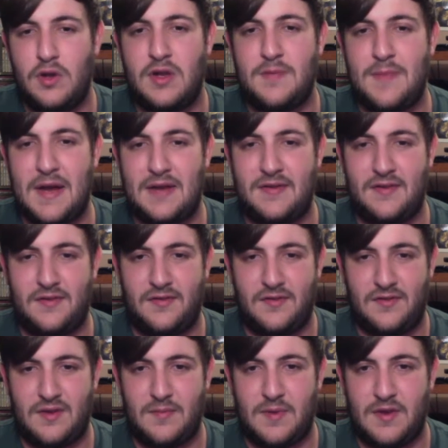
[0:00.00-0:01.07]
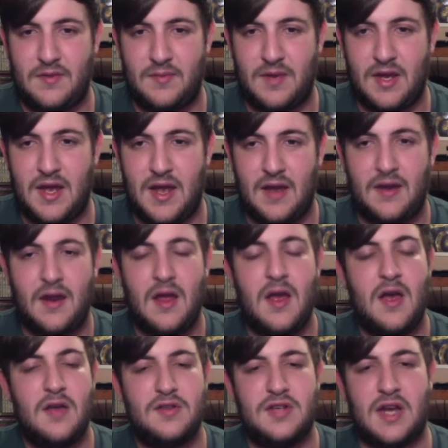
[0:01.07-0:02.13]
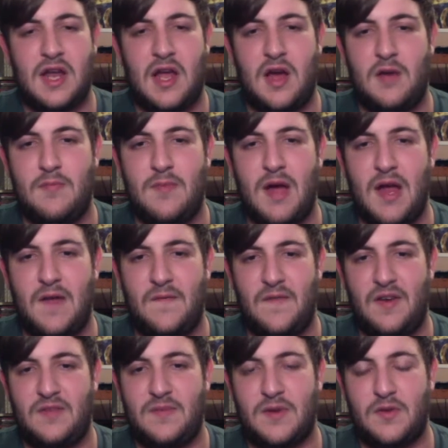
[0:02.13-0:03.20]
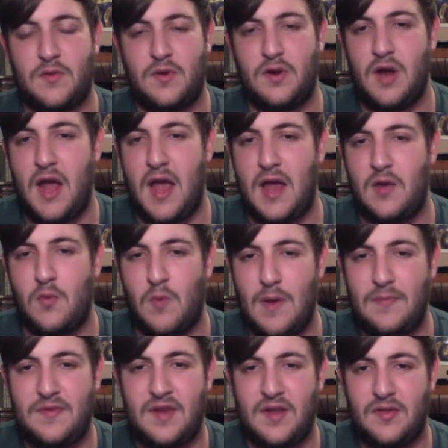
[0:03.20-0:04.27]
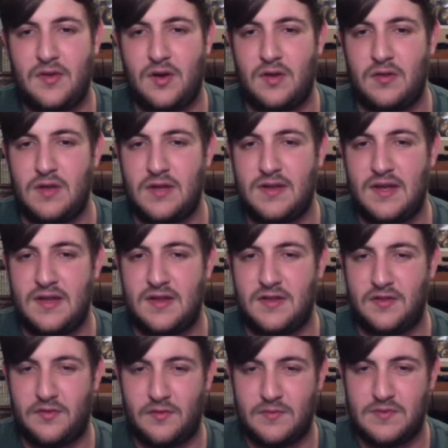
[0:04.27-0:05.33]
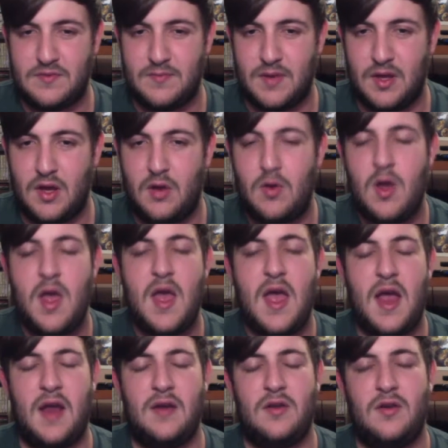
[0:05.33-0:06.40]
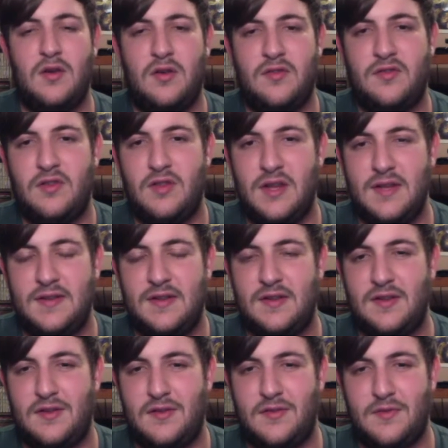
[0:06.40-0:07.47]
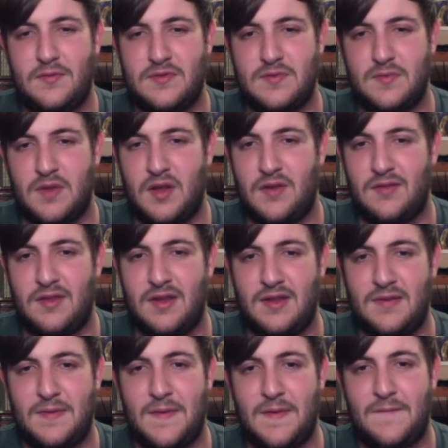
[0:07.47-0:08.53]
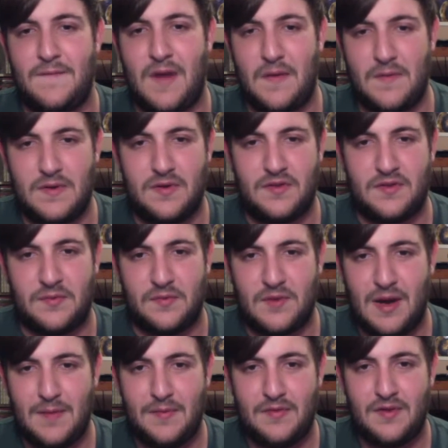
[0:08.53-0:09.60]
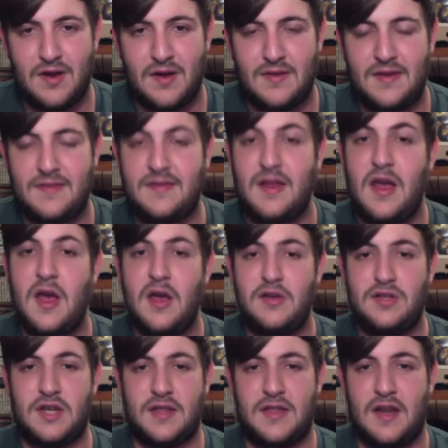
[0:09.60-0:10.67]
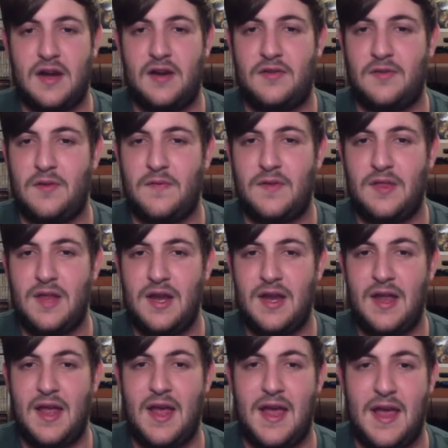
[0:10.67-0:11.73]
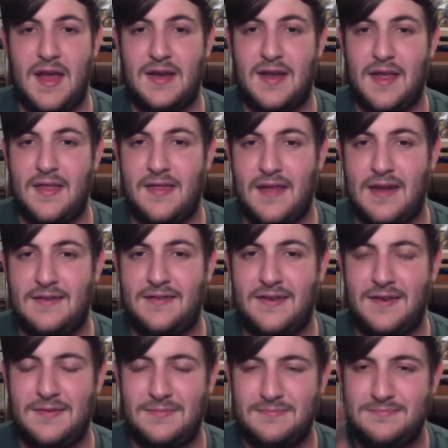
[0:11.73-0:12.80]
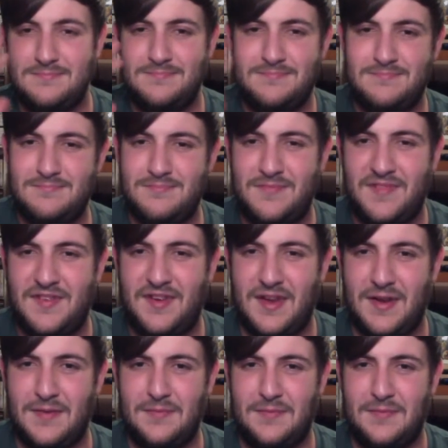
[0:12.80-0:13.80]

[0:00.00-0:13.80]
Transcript: get back to you as soon as I possibly can. Check out my Facebook, Twitter, and website. They're all linked in the description below, and also linked in the description below is a link to my five hundred subscribers contest. Check that out as well if you'd like, and that's it. See ya.